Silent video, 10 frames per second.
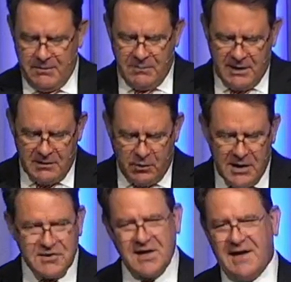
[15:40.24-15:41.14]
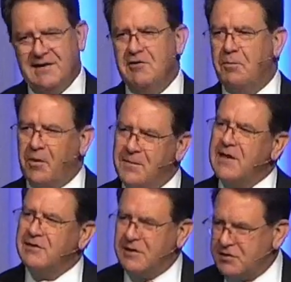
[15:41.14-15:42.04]
By the way, sad little
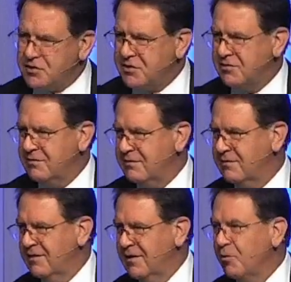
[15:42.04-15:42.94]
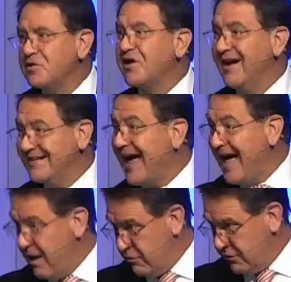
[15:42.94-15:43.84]
Prometheus was cut
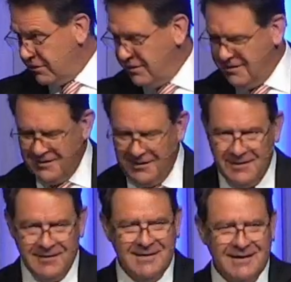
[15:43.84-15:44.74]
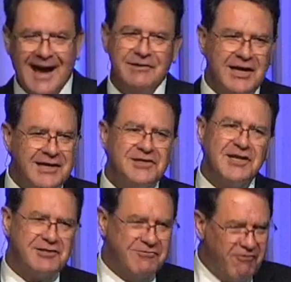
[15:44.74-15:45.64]
down in
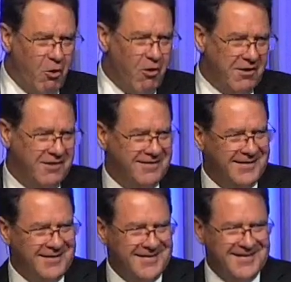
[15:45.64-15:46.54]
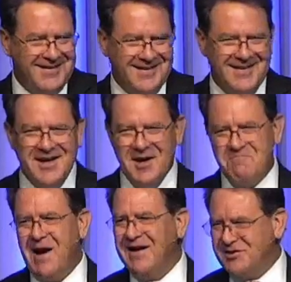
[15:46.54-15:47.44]
1964
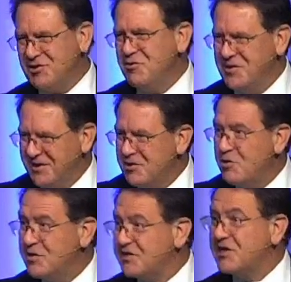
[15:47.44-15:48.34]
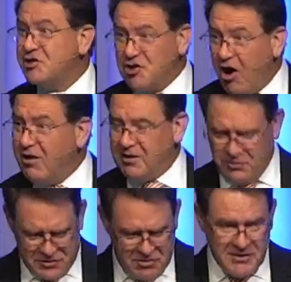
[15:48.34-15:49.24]
by a student at UNC Charlotte
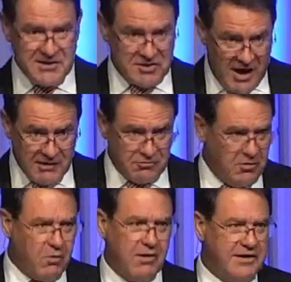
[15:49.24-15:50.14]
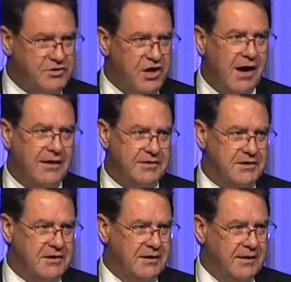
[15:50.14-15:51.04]
who was doing his doctoral work in geology.
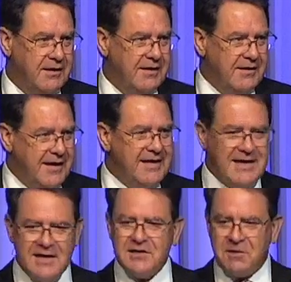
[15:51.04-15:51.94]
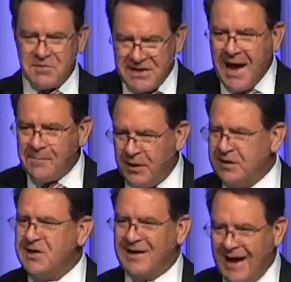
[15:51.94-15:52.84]
He needed some
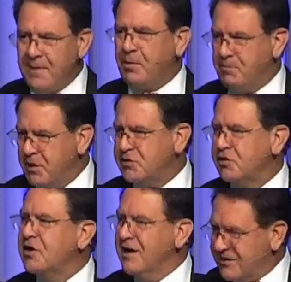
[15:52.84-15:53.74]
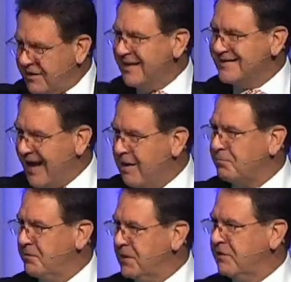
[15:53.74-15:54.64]
samplings and got permission to cut down
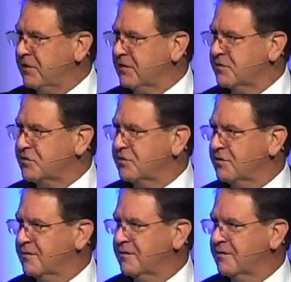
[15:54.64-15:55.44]
Prometheus.